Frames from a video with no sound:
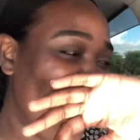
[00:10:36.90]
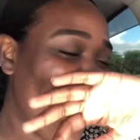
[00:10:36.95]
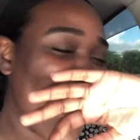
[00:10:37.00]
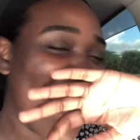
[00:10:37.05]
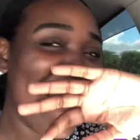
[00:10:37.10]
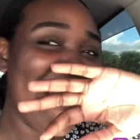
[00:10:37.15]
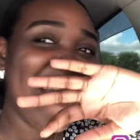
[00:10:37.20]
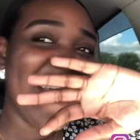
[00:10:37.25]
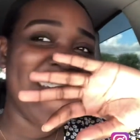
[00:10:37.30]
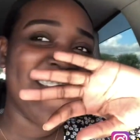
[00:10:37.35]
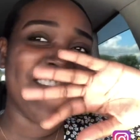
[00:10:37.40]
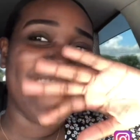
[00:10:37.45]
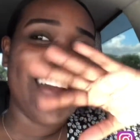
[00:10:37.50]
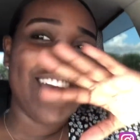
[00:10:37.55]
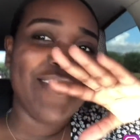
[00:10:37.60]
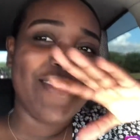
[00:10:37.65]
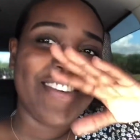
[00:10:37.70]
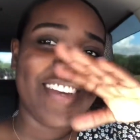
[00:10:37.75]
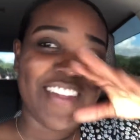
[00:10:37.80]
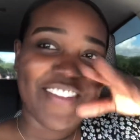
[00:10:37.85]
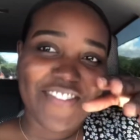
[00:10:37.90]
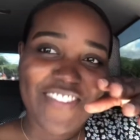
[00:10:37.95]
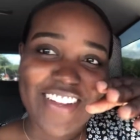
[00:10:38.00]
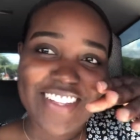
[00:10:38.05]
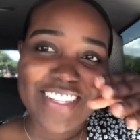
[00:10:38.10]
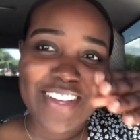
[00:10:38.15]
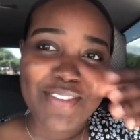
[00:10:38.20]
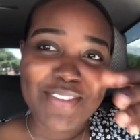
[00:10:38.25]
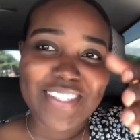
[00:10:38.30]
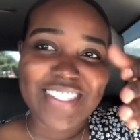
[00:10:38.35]
if I look different,
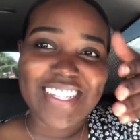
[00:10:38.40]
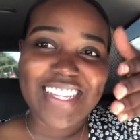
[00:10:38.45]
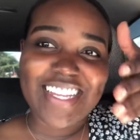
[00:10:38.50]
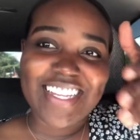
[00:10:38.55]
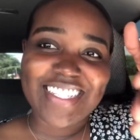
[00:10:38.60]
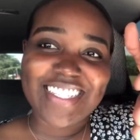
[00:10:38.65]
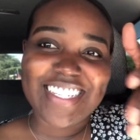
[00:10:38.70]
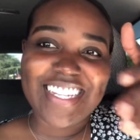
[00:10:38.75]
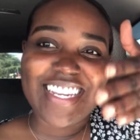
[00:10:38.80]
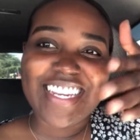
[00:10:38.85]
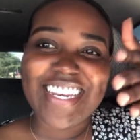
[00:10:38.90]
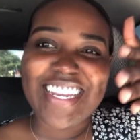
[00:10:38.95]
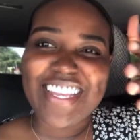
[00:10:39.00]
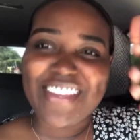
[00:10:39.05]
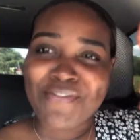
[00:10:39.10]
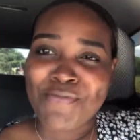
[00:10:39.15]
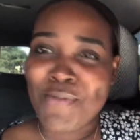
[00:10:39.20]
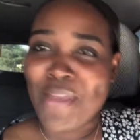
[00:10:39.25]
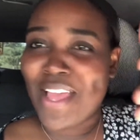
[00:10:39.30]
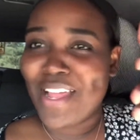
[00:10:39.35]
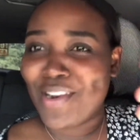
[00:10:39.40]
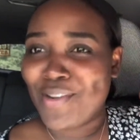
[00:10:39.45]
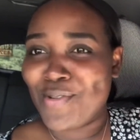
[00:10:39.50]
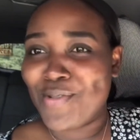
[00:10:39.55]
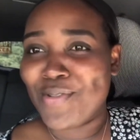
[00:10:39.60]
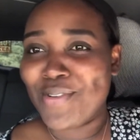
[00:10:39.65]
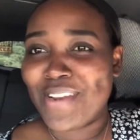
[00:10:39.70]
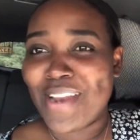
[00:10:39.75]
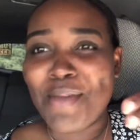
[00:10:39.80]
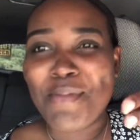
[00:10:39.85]
I was eating, leave me
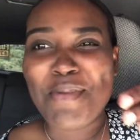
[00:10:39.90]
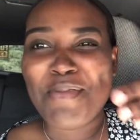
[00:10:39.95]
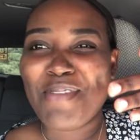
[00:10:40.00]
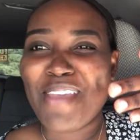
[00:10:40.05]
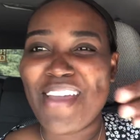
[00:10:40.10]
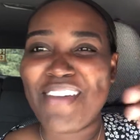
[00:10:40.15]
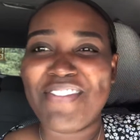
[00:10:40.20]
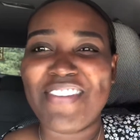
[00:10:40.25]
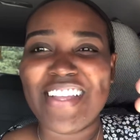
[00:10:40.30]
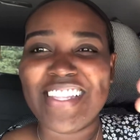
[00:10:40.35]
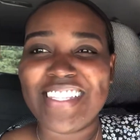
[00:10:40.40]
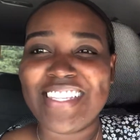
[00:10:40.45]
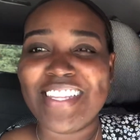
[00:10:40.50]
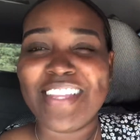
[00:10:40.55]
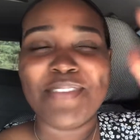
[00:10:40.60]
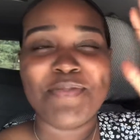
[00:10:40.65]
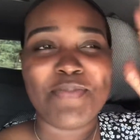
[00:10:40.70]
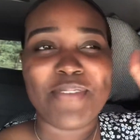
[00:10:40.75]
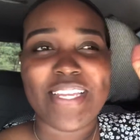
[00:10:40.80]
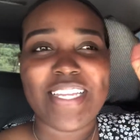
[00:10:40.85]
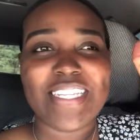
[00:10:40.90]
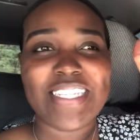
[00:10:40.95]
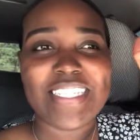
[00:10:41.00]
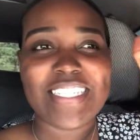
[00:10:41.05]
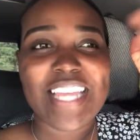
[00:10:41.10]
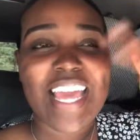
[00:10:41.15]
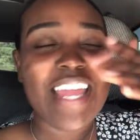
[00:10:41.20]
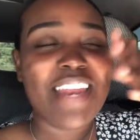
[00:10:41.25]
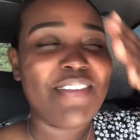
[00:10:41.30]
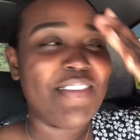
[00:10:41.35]
alone, let me be a fatty in peace.
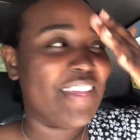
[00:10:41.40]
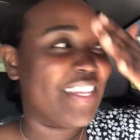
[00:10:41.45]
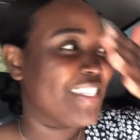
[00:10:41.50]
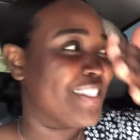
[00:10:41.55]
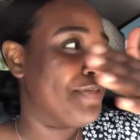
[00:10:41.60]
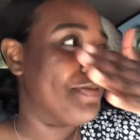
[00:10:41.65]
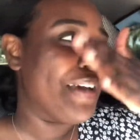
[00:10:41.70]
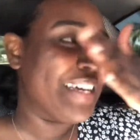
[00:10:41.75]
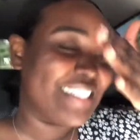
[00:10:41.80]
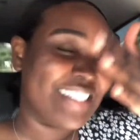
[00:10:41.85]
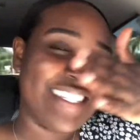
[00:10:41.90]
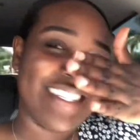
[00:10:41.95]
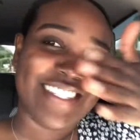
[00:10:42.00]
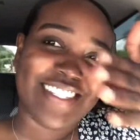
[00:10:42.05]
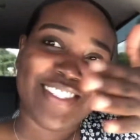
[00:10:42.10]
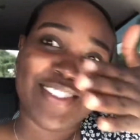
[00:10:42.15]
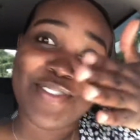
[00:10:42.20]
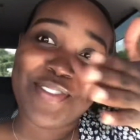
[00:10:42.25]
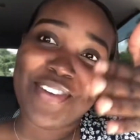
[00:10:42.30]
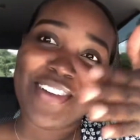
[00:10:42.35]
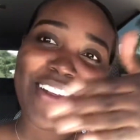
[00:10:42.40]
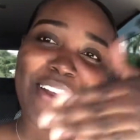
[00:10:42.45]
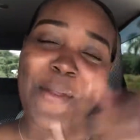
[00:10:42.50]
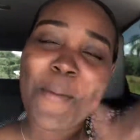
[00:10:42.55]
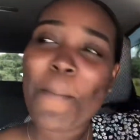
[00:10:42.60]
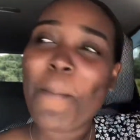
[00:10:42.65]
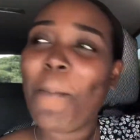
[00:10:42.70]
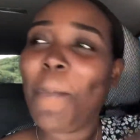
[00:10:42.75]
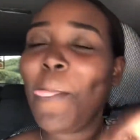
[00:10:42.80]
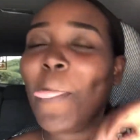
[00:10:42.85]
Anyways, back to the story.
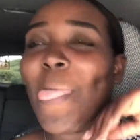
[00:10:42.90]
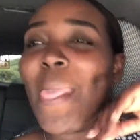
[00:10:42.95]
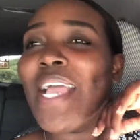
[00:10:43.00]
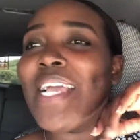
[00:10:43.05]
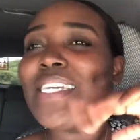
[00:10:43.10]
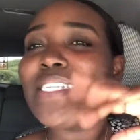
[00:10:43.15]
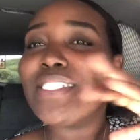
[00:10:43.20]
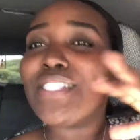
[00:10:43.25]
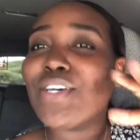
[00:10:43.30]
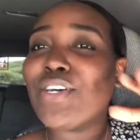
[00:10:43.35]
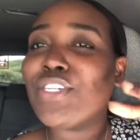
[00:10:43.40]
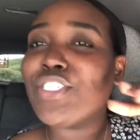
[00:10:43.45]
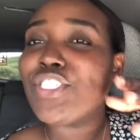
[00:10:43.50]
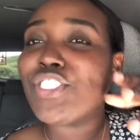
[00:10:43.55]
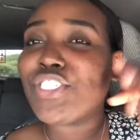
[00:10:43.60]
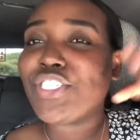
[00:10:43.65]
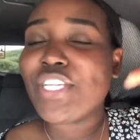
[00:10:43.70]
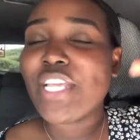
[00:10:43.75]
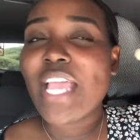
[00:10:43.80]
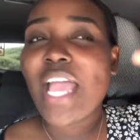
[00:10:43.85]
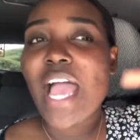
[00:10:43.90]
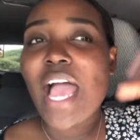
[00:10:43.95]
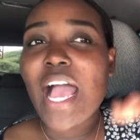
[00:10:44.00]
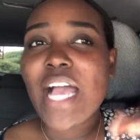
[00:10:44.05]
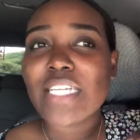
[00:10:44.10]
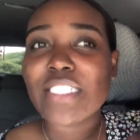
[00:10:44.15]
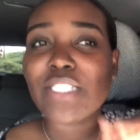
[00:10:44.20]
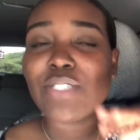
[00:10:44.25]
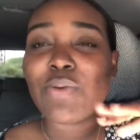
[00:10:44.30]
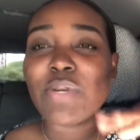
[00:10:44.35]
So she
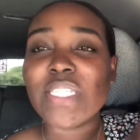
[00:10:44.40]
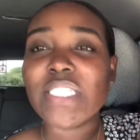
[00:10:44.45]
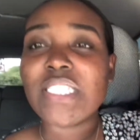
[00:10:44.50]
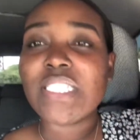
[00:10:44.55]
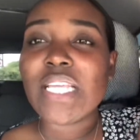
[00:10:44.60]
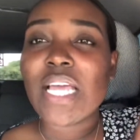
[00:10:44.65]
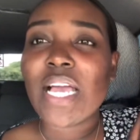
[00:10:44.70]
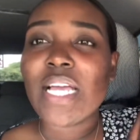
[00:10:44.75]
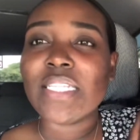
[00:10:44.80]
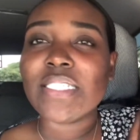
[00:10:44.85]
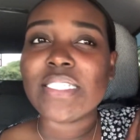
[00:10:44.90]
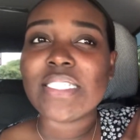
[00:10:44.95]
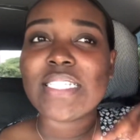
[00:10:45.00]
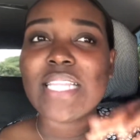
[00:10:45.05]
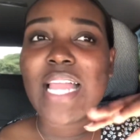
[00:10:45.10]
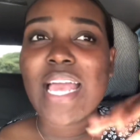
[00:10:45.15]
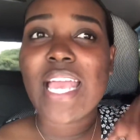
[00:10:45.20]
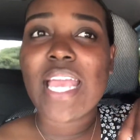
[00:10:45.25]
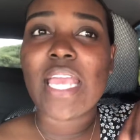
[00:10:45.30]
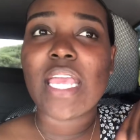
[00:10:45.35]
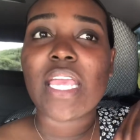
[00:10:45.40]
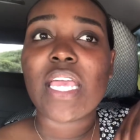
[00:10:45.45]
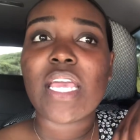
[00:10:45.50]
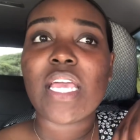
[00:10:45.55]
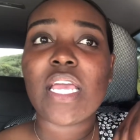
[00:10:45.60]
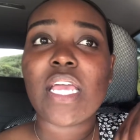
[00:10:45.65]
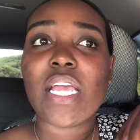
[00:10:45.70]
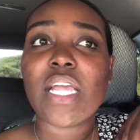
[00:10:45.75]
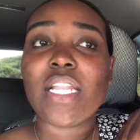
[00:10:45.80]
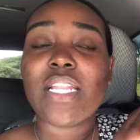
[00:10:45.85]
asked questions like,
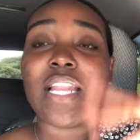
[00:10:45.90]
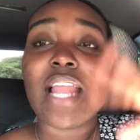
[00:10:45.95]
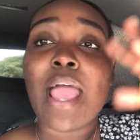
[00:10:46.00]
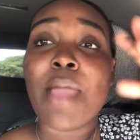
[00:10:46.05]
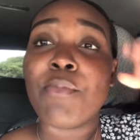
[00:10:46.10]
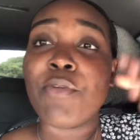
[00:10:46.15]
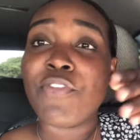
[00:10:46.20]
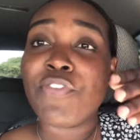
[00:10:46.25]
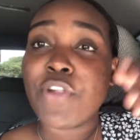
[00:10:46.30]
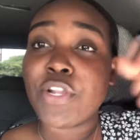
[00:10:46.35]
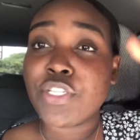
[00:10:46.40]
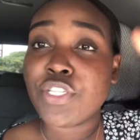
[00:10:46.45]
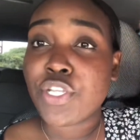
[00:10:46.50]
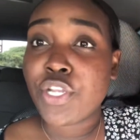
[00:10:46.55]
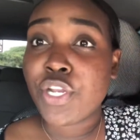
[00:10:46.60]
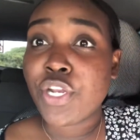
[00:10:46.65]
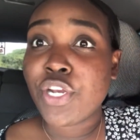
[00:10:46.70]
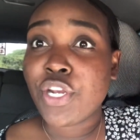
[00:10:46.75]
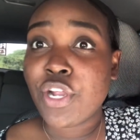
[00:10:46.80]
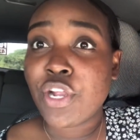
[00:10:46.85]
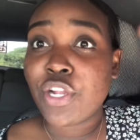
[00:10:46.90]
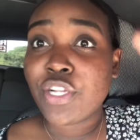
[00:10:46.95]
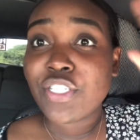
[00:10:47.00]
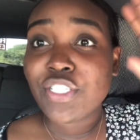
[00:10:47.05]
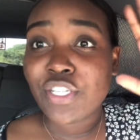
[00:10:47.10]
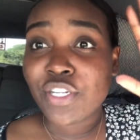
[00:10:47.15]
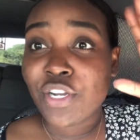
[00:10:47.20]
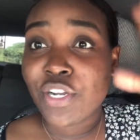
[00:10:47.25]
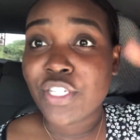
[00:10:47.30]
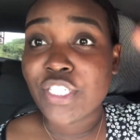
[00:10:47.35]
I'm referring to the nurse
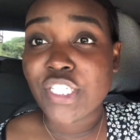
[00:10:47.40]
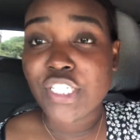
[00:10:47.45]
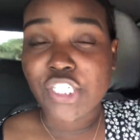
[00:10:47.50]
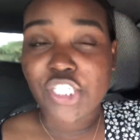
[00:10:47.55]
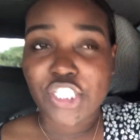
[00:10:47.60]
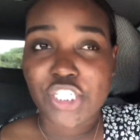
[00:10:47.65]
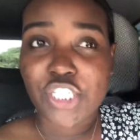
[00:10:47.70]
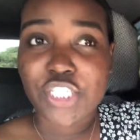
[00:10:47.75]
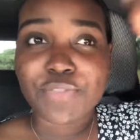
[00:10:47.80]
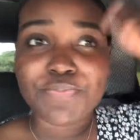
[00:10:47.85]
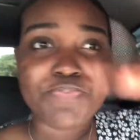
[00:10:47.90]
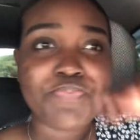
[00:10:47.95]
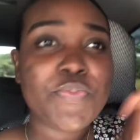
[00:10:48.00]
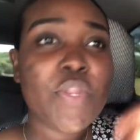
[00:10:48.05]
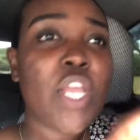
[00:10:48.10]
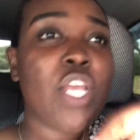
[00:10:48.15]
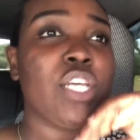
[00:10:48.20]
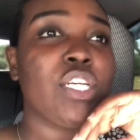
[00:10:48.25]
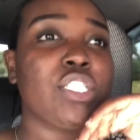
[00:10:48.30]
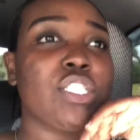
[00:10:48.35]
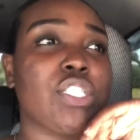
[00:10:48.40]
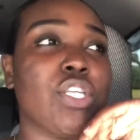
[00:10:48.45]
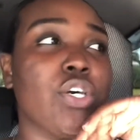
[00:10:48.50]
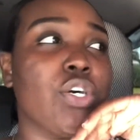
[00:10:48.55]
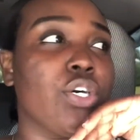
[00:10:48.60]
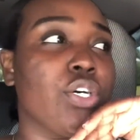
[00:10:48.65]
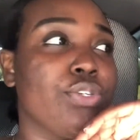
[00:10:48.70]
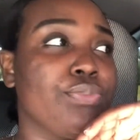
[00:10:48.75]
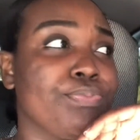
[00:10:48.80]
is she. So